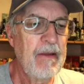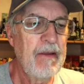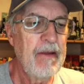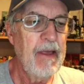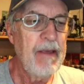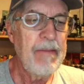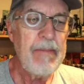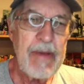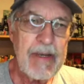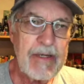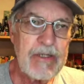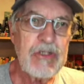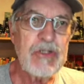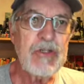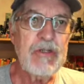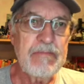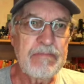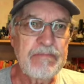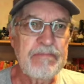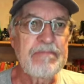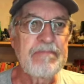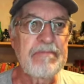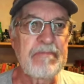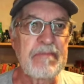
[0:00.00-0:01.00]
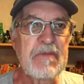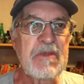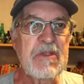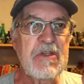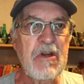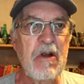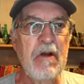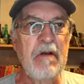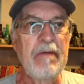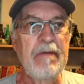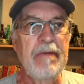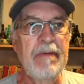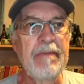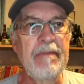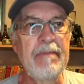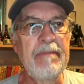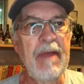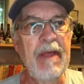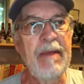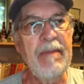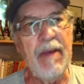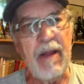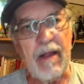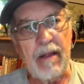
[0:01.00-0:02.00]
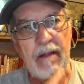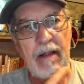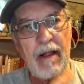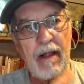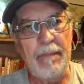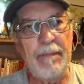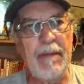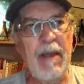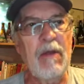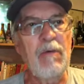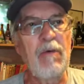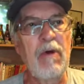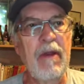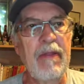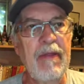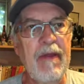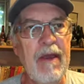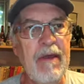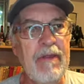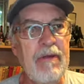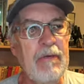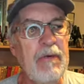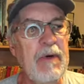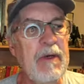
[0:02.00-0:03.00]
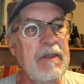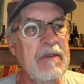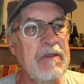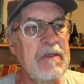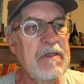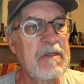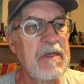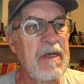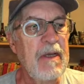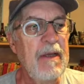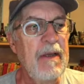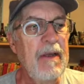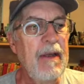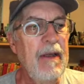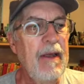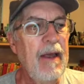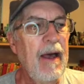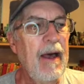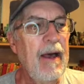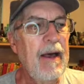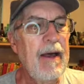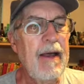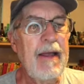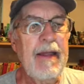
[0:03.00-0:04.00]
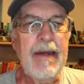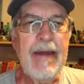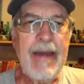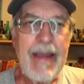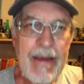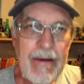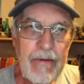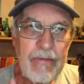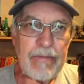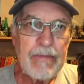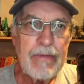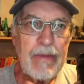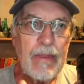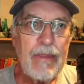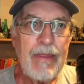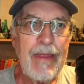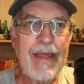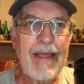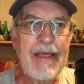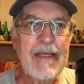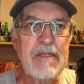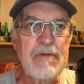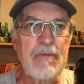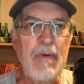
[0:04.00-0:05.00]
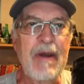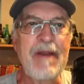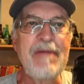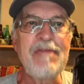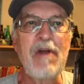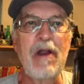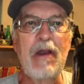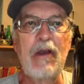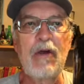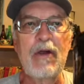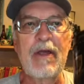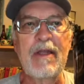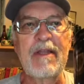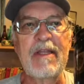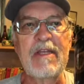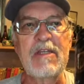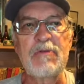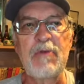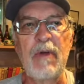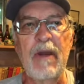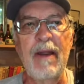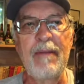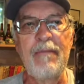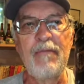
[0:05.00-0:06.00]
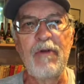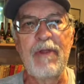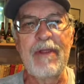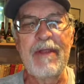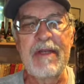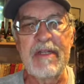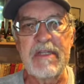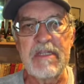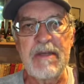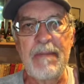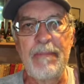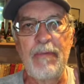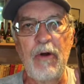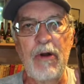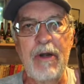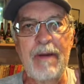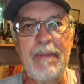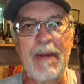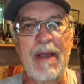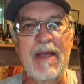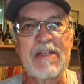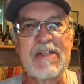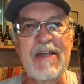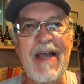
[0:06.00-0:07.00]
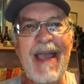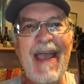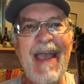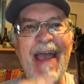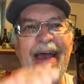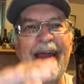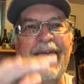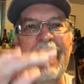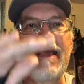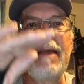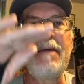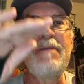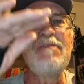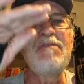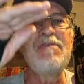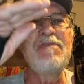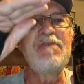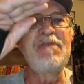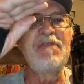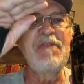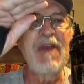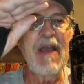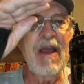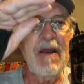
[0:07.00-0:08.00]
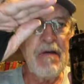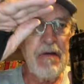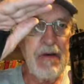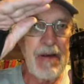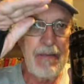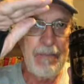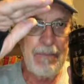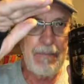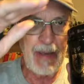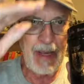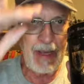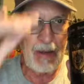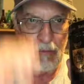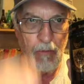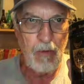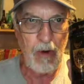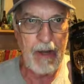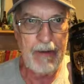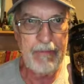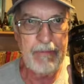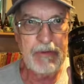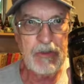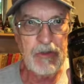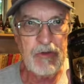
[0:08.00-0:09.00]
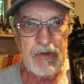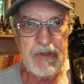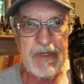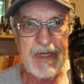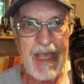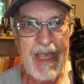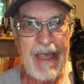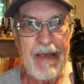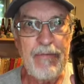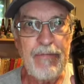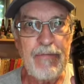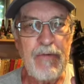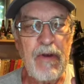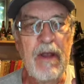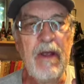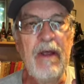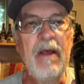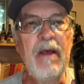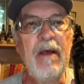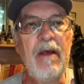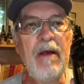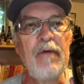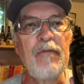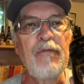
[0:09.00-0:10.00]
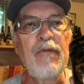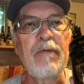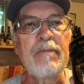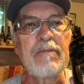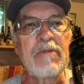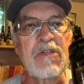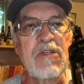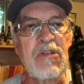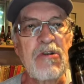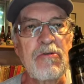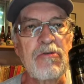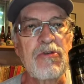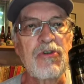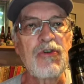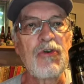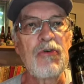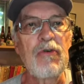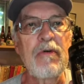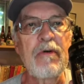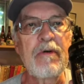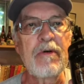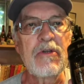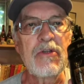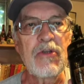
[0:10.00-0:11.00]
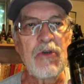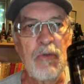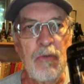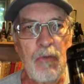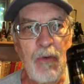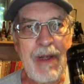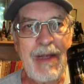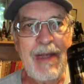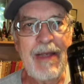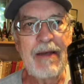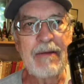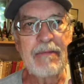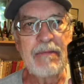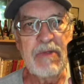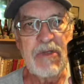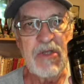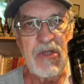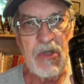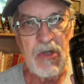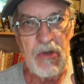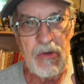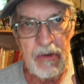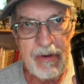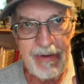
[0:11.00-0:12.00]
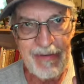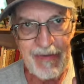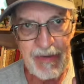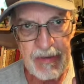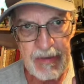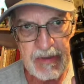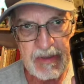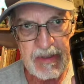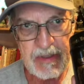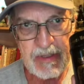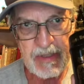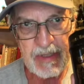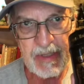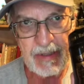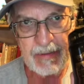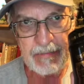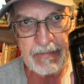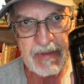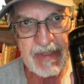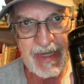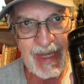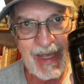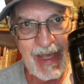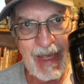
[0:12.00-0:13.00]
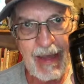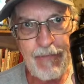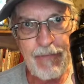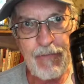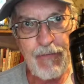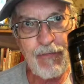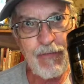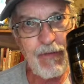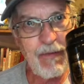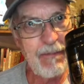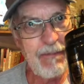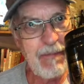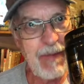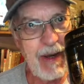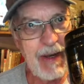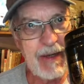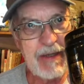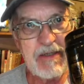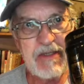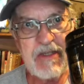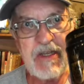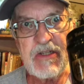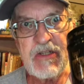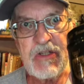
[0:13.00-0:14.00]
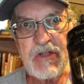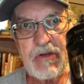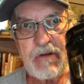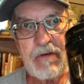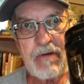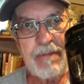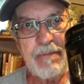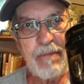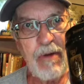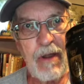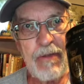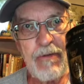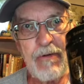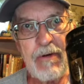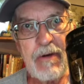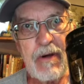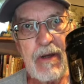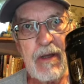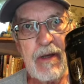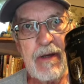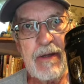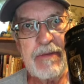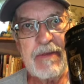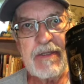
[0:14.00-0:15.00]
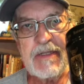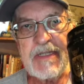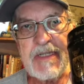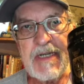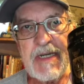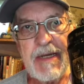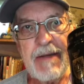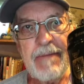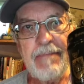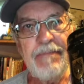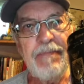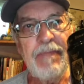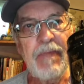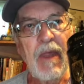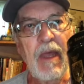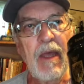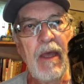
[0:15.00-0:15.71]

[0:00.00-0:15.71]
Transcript: Maybe I should start. Maybe I'll pick one of the other ones. Now, the thing is, whenever I look at this one, I'm really disappointed because I had a very big one, which was a gift from Sir George Williams University. It was a gift from my sister and brother-in-law at the time.